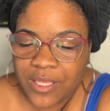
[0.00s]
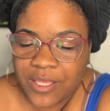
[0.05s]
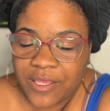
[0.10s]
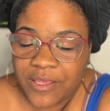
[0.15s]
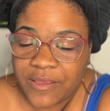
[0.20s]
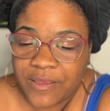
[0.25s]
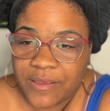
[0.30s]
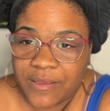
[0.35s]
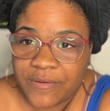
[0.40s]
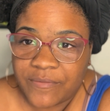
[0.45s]

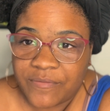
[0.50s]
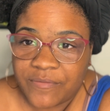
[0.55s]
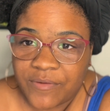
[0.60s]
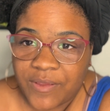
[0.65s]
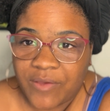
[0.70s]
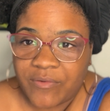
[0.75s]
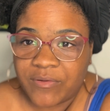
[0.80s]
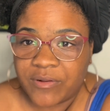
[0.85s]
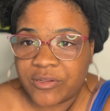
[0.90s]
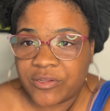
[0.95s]
If you
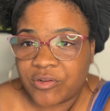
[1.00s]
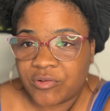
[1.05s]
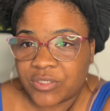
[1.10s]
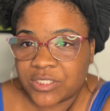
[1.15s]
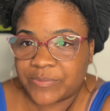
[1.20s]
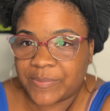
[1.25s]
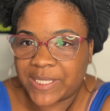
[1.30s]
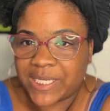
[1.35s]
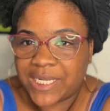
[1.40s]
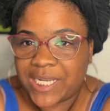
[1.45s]
haven't
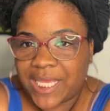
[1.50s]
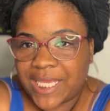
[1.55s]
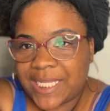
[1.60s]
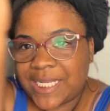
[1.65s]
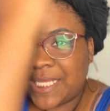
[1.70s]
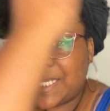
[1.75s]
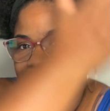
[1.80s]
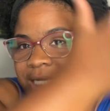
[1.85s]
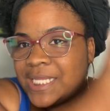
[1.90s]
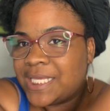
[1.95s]
noticed by the
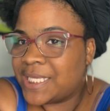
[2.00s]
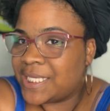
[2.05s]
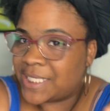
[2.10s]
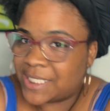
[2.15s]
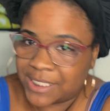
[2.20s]
lighting,